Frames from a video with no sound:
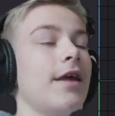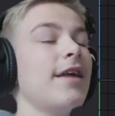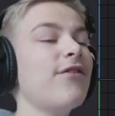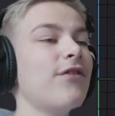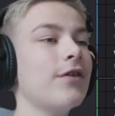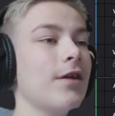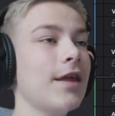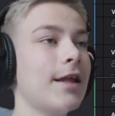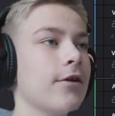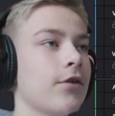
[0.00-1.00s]
If
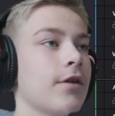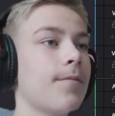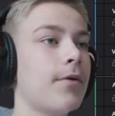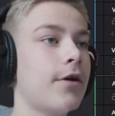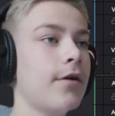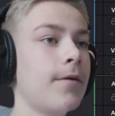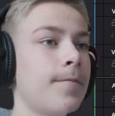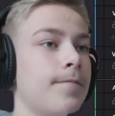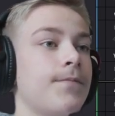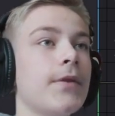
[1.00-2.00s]
it doesn't appear,
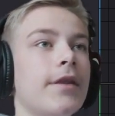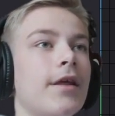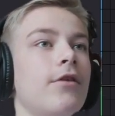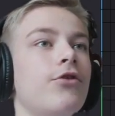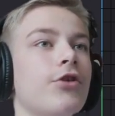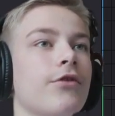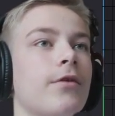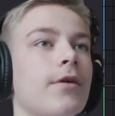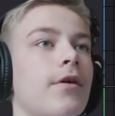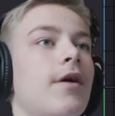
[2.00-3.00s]
then you just
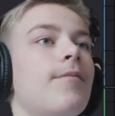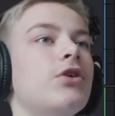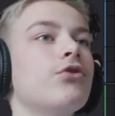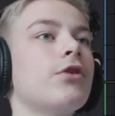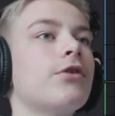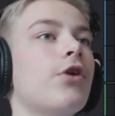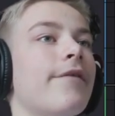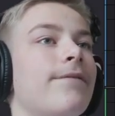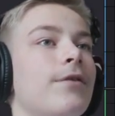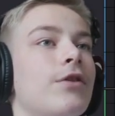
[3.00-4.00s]
make sure that you
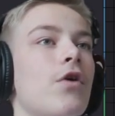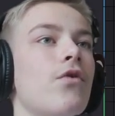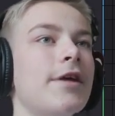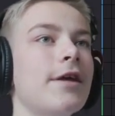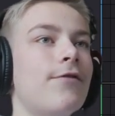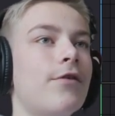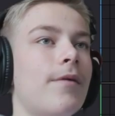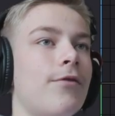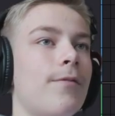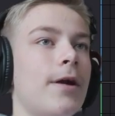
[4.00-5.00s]
have no
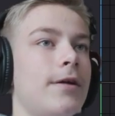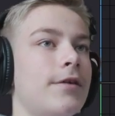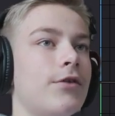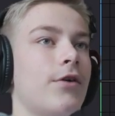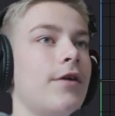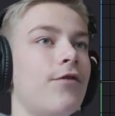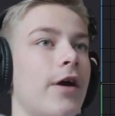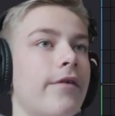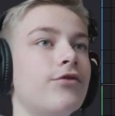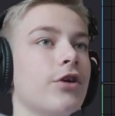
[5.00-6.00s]
keyframes made. So if you
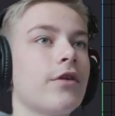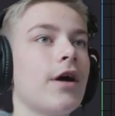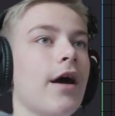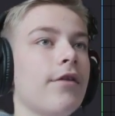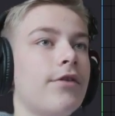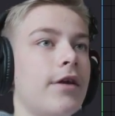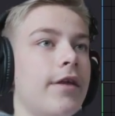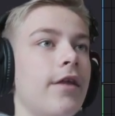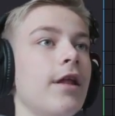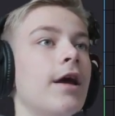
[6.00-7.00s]
have just untick
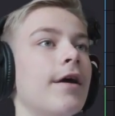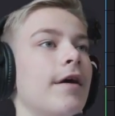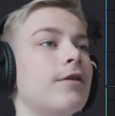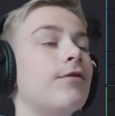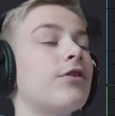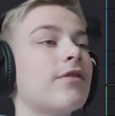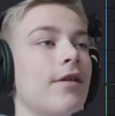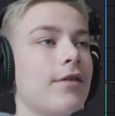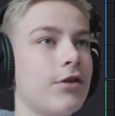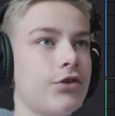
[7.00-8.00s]
it, and if it
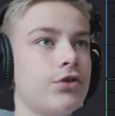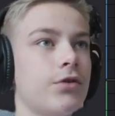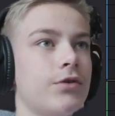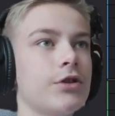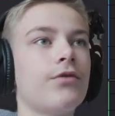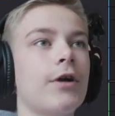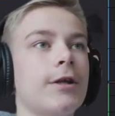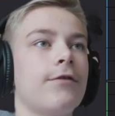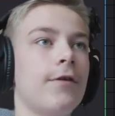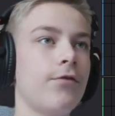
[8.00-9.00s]
still doesn't show, you just drag the
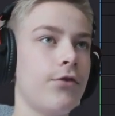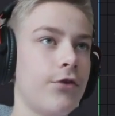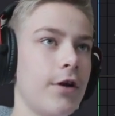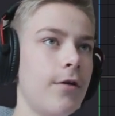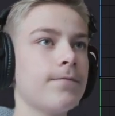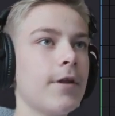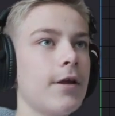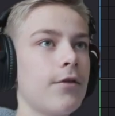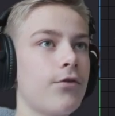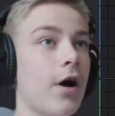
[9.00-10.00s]
frame to zero and
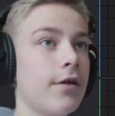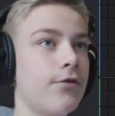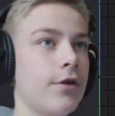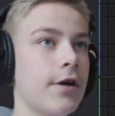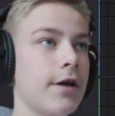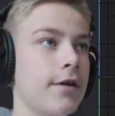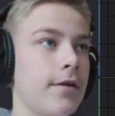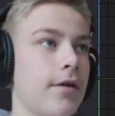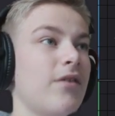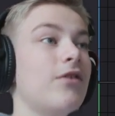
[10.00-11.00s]
then to 100 again,
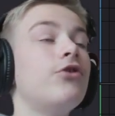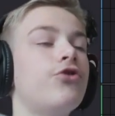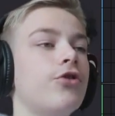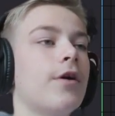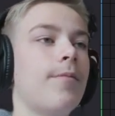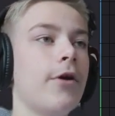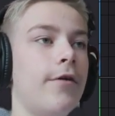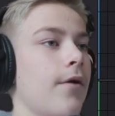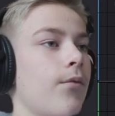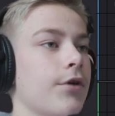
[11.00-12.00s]
and it should
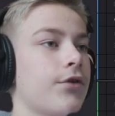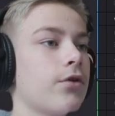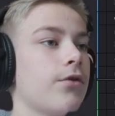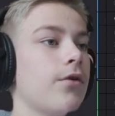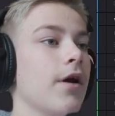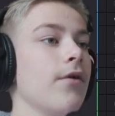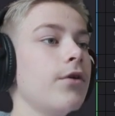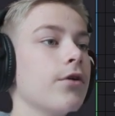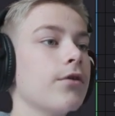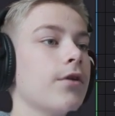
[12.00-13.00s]
appear. What you're gonna now,
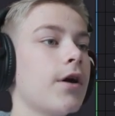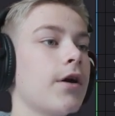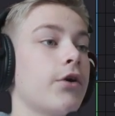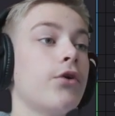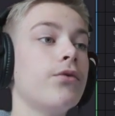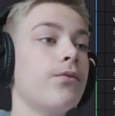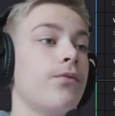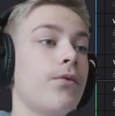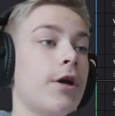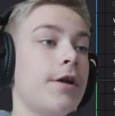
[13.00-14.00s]
you're gonna go
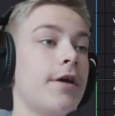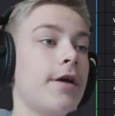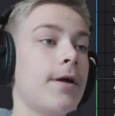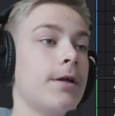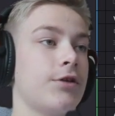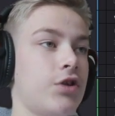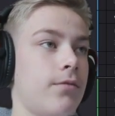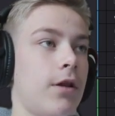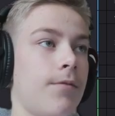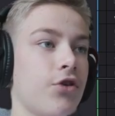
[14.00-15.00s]
where the
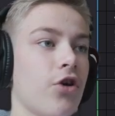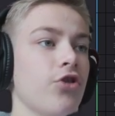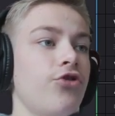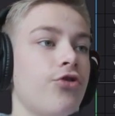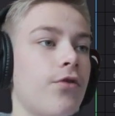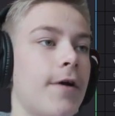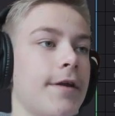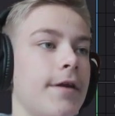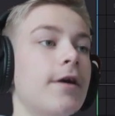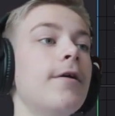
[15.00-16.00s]
adjustment clip starts, so
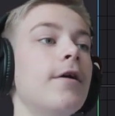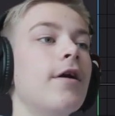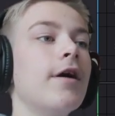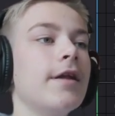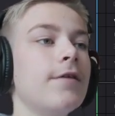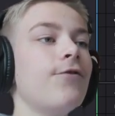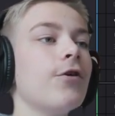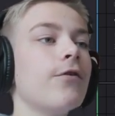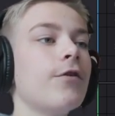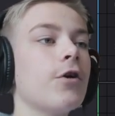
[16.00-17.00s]
right here, and if you
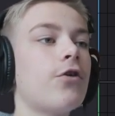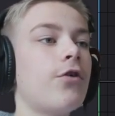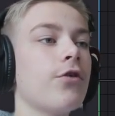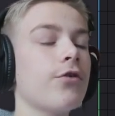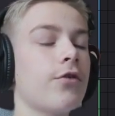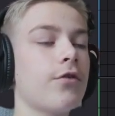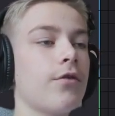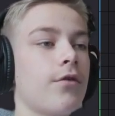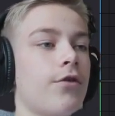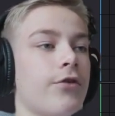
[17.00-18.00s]
have your cross,
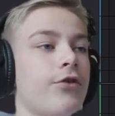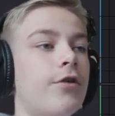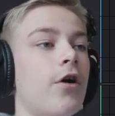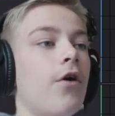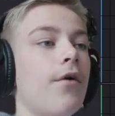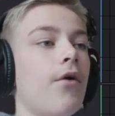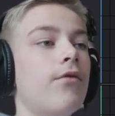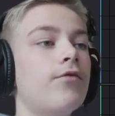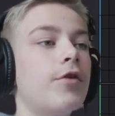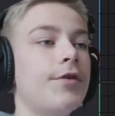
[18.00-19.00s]
cursor
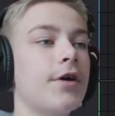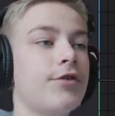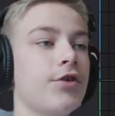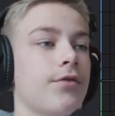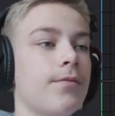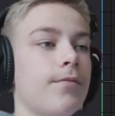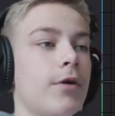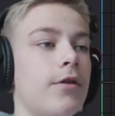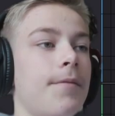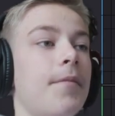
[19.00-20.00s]
over the
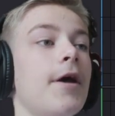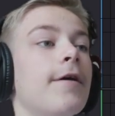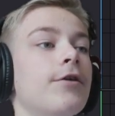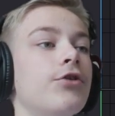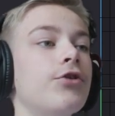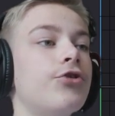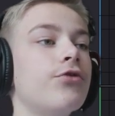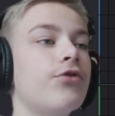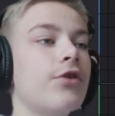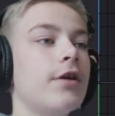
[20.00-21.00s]
adjustment clip, you
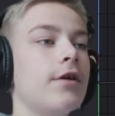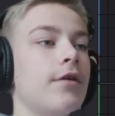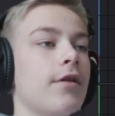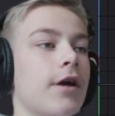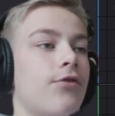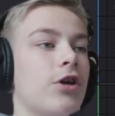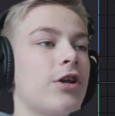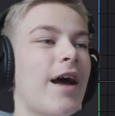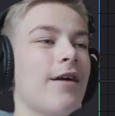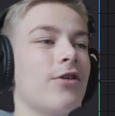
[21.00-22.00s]
should see like a
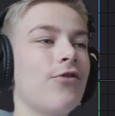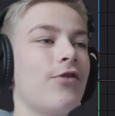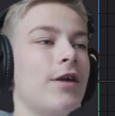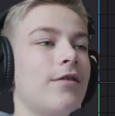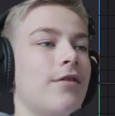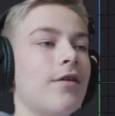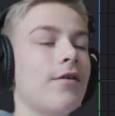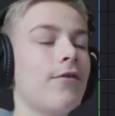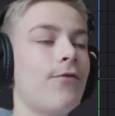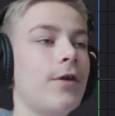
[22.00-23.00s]
rectangle thingy,
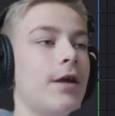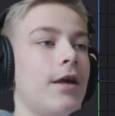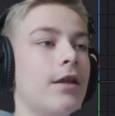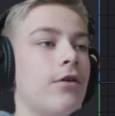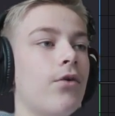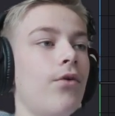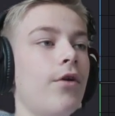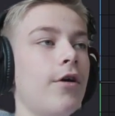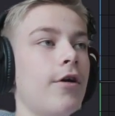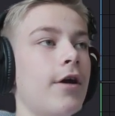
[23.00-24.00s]
thingy in the
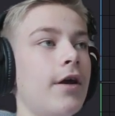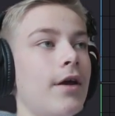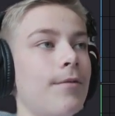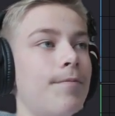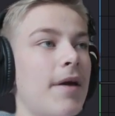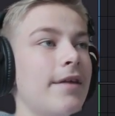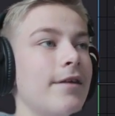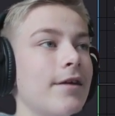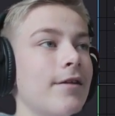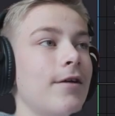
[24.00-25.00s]
corner,
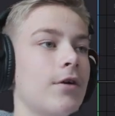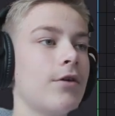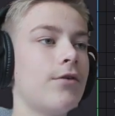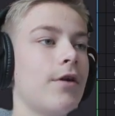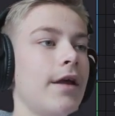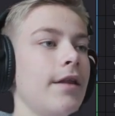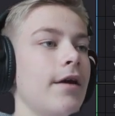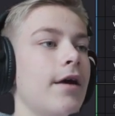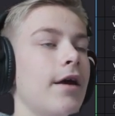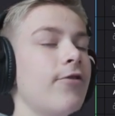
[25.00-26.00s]
basically at the end,
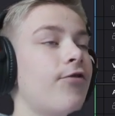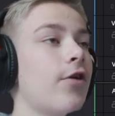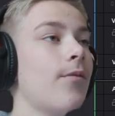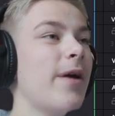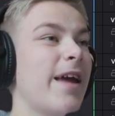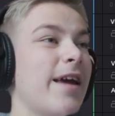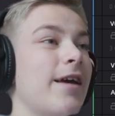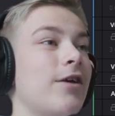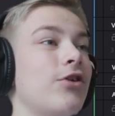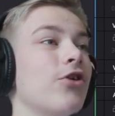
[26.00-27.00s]
and from here,
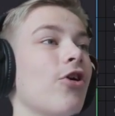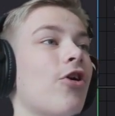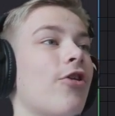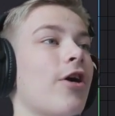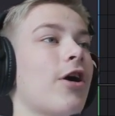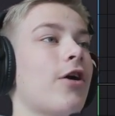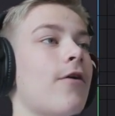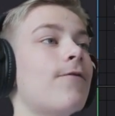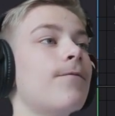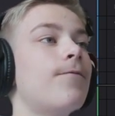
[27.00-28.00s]
you're gonna go
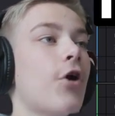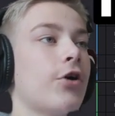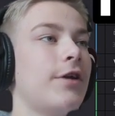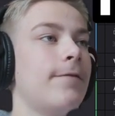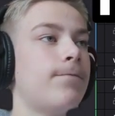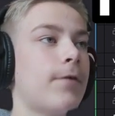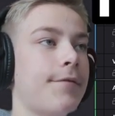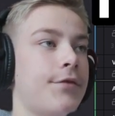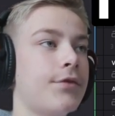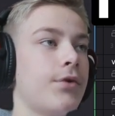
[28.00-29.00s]
13
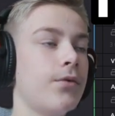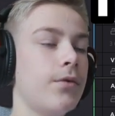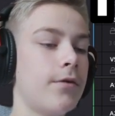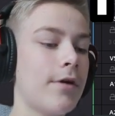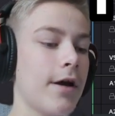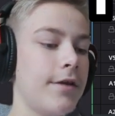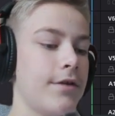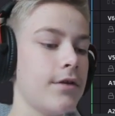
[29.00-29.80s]
frames to the right.